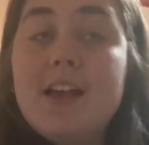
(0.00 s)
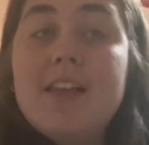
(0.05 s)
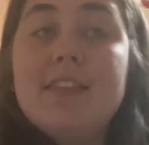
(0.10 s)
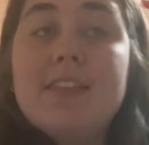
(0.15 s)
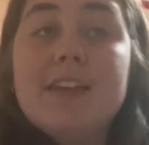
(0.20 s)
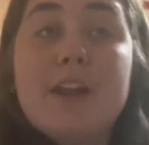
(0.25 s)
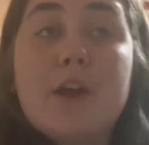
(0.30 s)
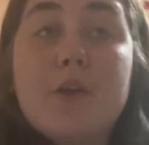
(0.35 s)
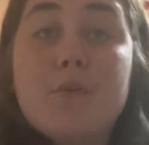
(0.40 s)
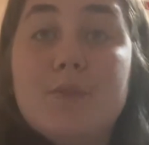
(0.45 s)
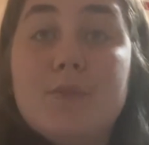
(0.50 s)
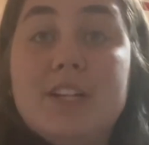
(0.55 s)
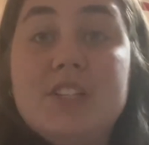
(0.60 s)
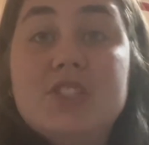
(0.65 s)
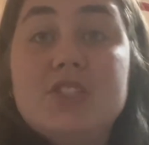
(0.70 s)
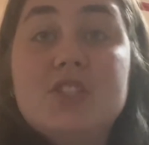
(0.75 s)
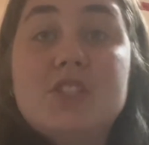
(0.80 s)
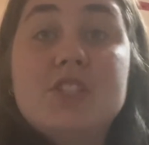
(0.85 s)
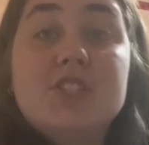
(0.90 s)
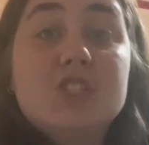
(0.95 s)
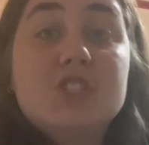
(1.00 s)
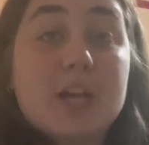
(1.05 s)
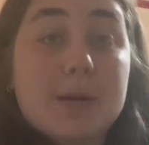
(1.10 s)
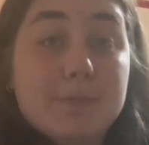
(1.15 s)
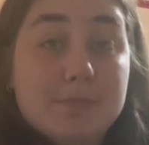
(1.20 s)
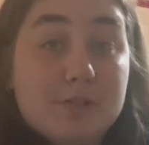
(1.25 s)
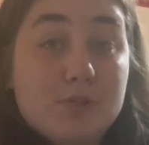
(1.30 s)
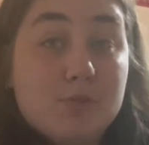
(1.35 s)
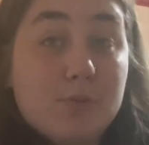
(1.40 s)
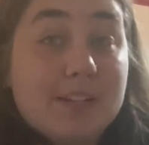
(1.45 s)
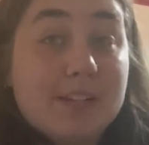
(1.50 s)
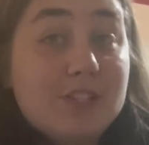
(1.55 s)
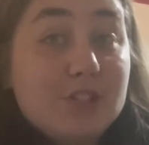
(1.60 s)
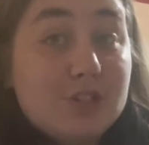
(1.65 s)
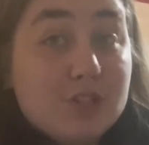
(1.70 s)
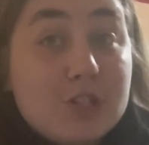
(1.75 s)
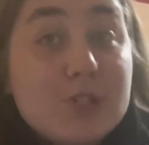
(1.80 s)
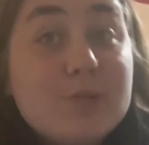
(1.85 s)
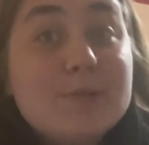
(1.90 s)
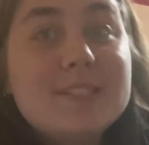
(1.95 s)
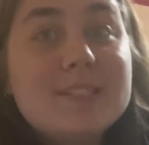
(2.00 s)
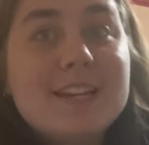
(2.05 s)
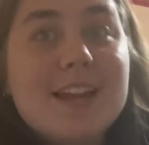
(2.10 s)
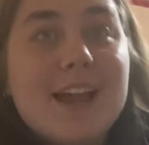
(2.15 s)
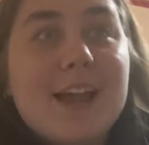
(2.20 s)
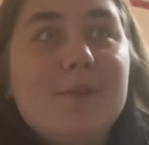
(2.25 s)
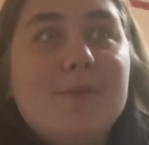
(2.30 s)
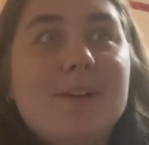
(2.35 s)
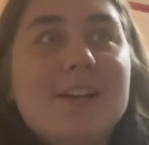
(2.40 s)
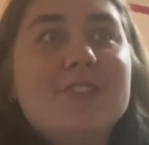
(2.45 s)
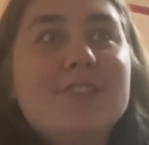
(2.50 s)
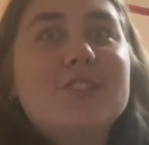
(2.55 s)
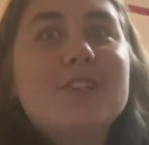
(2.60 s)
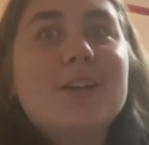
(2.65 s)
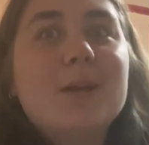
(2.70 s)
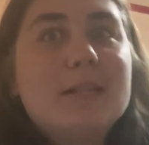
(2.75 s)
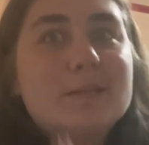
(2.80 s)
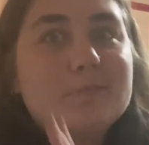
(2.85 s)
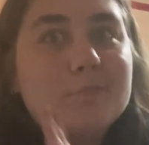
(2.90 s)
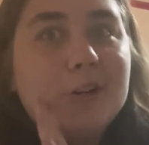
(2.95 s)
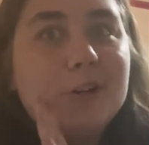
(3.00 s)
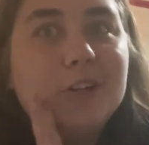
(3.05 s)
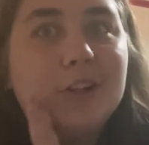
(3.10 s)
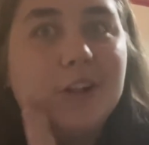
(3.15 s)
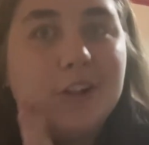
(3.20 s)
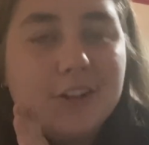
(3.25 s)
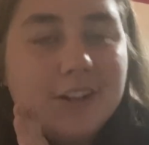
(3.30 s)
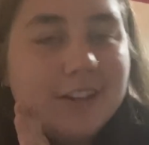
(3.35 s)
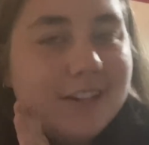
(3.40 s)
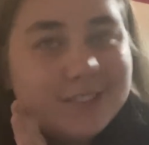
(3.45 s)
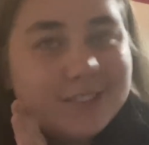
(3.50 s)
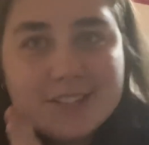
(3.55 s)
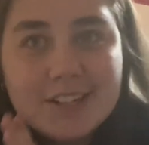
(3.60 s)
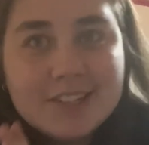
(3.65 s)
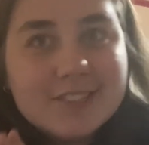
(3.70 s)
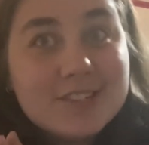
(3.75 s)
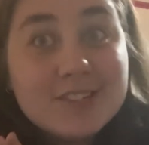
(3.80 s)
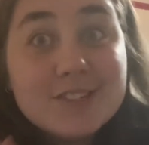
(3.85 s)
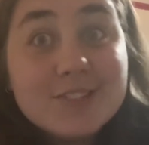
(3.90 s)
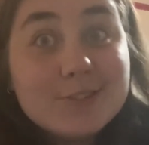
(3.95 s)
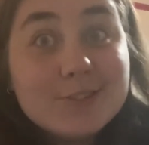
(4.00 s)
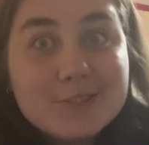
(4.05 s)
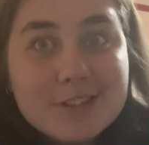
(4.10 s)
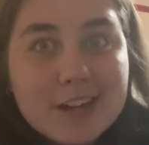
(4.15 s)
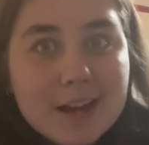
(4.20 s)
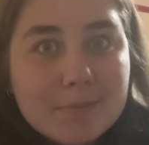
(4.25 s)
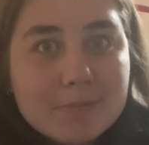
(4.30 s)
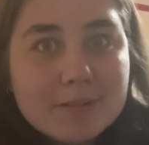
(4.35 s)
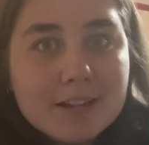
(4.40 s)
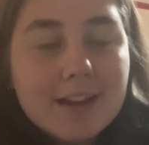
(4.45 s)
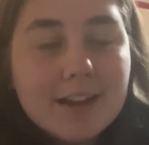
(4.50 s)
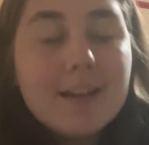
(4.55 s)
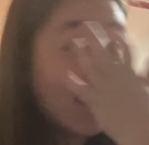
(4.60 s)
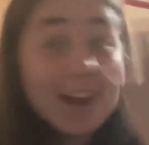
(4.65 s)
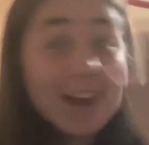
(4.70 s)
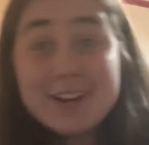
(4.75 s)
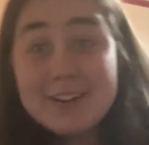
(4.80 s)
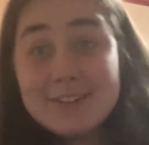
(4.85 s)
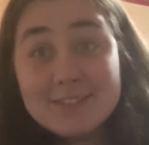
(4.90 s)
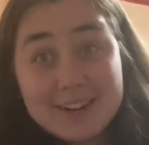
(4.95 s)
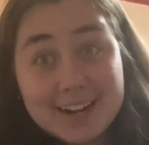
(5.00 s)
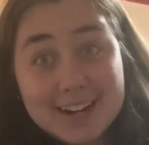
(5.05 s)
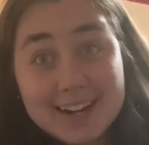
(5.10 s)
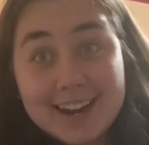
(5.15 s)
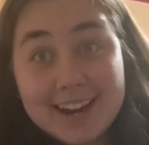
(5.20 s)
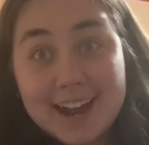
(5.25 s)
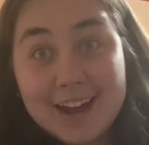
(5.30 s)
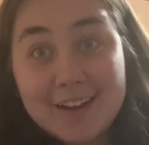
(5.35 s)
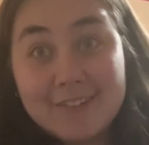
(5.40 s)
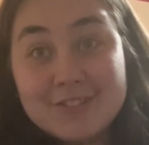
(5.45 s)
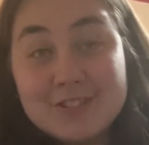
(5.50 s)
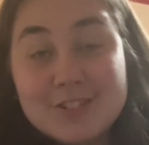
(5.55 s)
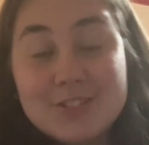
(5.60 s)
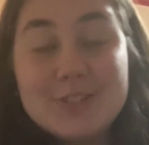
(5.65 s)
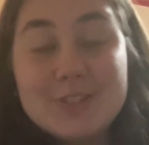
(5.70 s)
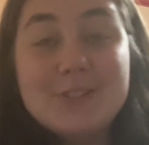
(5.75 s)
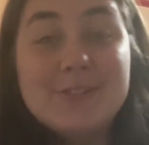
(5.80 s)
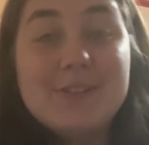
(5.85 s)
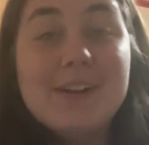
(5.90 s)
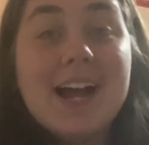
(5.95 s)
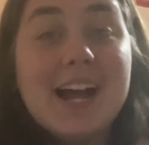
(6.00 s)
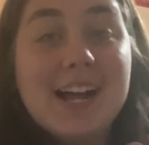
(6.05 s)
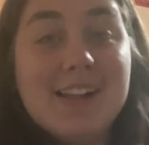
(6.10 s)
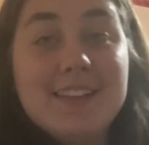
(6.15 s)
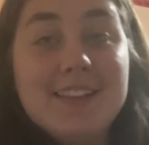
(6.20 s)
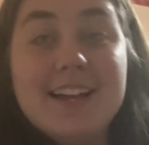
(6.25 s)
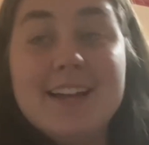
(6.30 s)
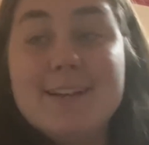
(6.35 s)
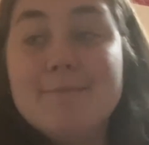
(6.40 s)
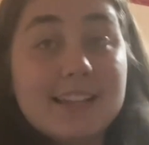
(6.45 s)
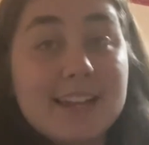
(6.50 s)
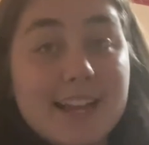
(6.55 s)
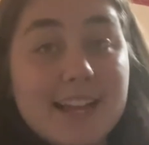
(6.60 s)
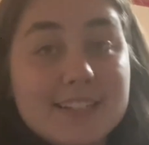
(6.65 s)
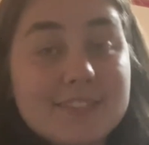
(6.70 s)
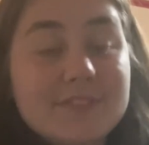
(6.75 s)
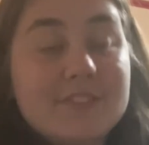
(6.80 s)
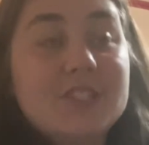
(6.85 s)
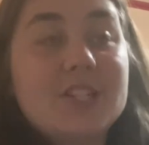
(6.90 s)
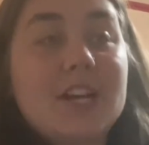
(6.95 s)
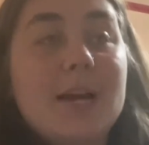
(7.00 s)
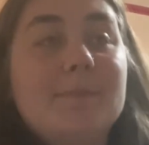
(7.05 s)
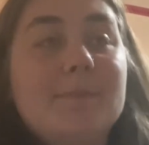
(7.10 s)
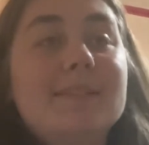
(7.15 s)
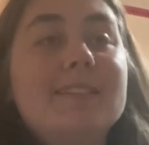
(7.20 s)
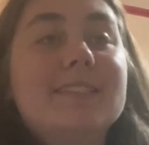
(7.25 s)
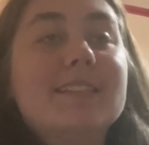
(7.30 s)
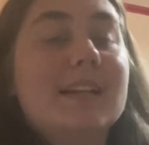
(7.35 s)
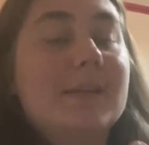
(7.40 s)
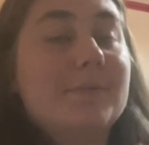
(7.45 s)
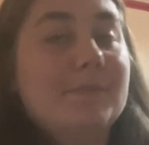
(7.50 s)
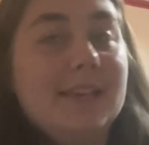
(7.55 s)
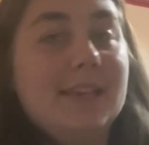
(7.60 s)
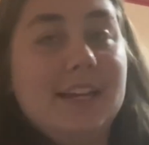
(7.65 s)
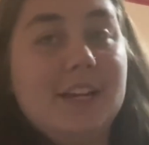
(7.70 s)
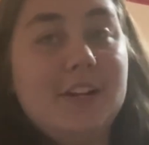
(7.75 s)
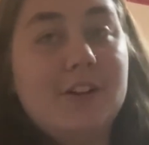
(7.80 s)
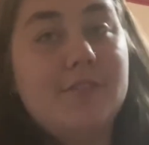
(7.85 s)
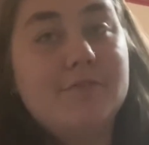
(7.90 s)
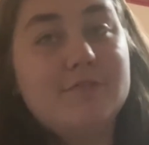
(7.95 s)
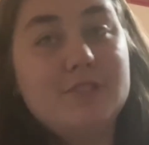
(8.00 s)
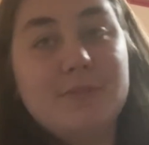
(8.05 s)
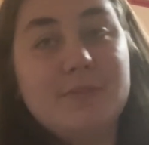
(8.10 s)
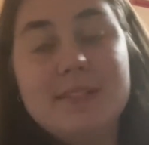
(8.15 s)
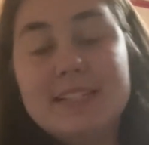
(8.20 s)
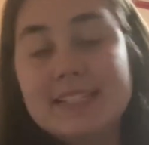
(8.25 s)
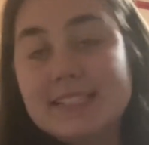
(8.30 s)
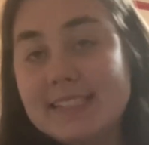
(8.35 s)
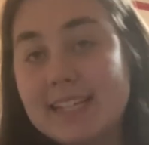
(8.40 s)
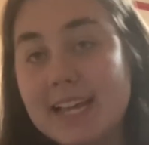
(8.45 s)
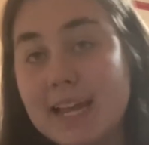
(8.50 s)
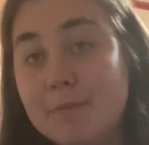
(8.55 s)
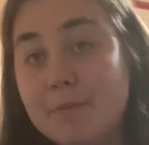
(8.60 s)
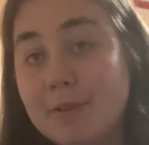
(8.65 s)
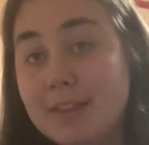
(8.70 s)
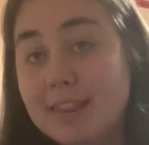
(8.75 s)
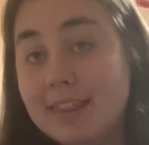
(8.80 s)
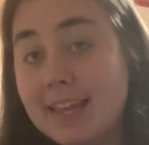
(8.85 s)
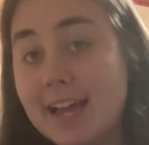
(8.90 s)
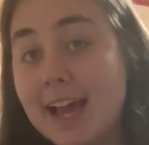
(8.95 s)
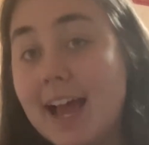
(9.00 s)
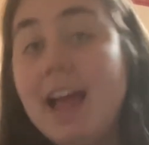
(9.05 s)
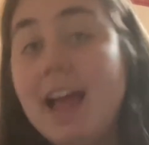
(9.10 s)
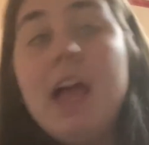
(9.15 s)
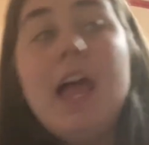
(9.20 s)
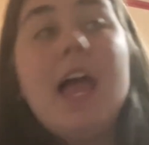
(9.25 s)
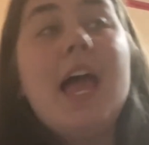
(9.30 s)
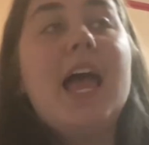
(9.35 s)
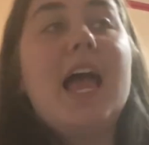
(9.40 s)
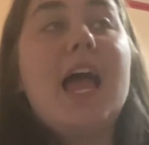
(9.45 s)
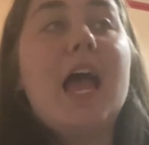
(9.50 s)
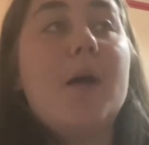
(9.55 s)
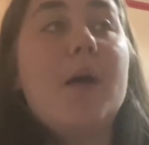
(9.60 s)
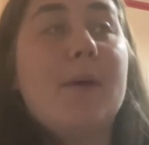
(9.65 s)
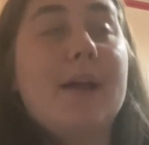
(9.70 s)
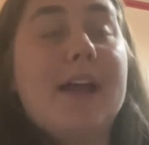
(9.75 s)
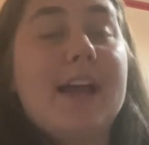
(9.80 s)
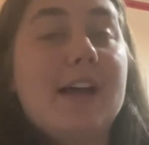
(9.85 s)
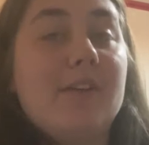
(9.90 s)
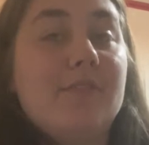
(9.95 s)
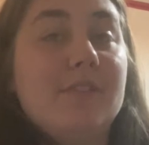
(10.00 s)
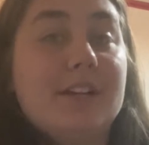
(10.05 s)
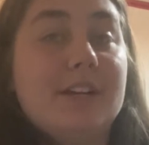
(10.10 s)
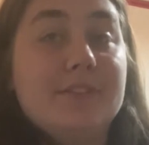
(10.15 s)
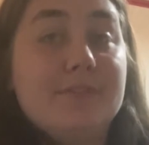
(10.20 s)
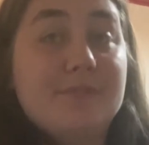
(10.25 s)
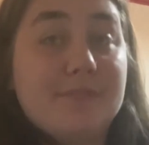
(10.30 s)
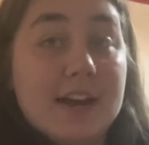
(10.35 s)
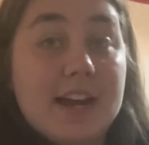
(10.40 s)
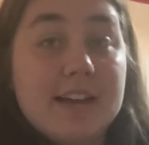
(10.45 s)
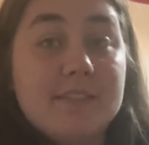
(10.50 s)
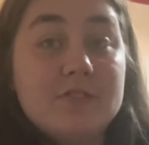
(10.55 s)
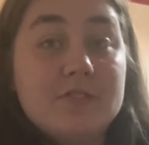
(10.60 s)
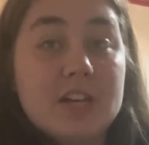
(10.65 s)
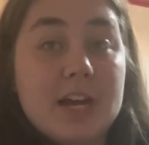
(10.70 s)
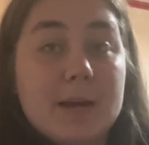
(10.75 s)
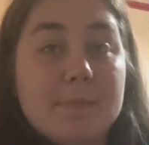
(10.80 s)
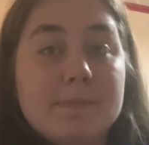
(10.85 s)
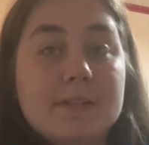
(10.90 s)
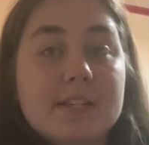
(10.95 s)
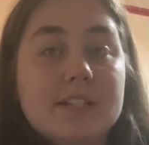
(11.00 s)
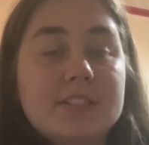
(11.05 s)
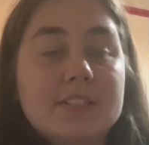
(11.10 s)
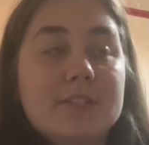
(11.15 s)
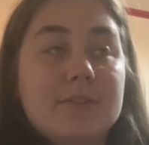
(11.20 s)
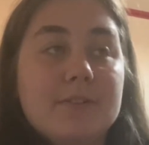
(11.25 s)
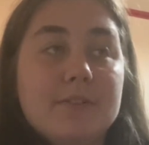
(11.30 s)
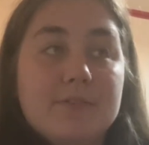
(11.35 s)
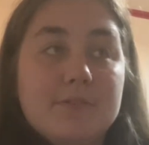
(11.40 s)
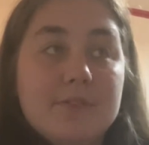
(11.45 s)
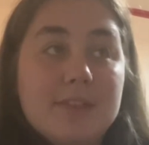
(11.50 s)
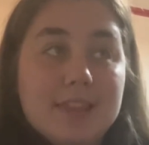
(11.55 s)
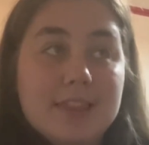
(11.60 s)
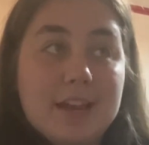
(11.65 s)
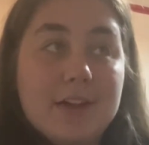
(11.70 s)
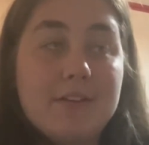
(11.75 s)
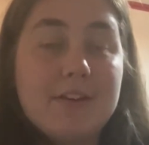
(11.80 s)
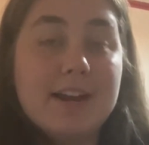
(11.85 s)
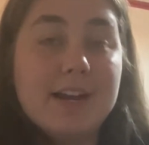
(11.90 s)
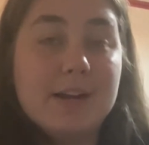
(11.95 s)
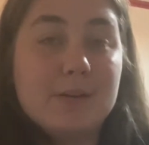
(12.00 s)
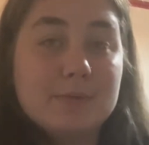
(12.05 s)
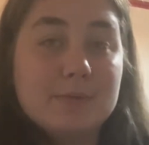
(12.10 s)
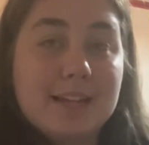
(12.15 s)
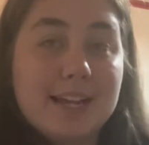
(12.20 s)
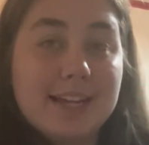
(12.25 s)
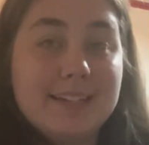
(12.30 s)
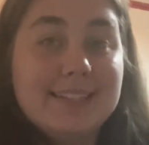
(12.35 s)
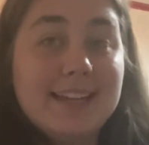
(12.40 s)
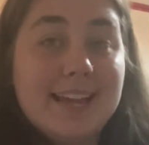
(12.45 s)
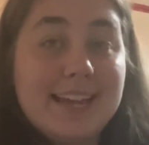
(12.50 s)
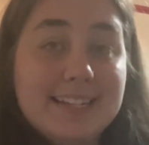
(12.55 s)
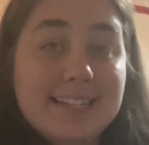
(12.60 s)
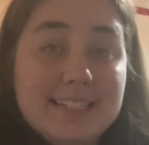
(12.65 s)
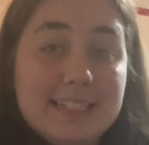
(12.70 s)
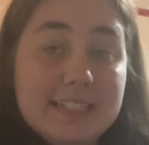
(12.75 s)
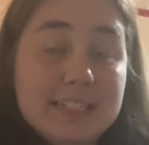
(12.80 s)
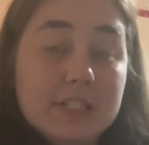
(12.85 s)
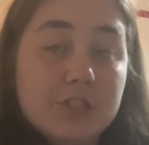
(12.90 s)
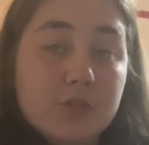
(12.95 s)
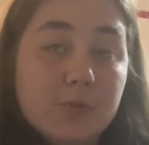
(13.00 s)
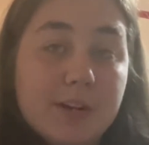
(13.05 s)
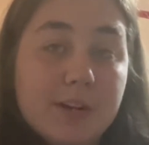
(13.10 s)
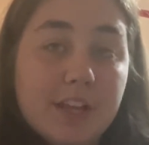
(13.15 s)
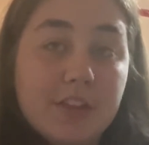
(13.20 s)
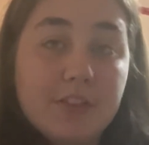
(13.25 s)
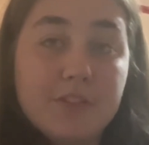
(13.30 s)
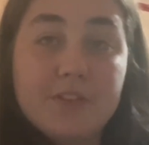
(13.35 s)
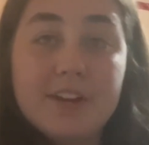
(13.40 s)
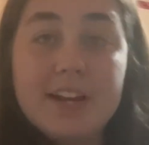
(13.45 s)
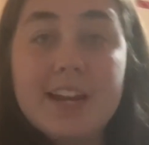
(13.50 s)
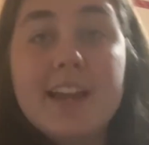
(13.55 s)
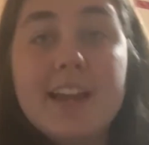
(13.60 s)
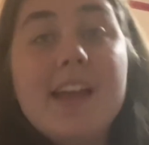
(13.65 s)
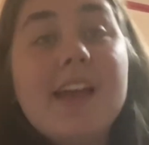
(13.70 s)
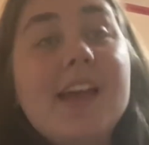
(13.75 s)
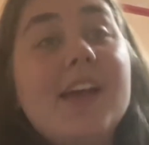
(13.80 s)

that I reached chapter 22 today, which, spoiler alert, I started a new chapter. I already have to outline the next few chapters, and I'm thinking of doing the same with that, how I outlined 5 chapters. So there I outlined 18 to 23.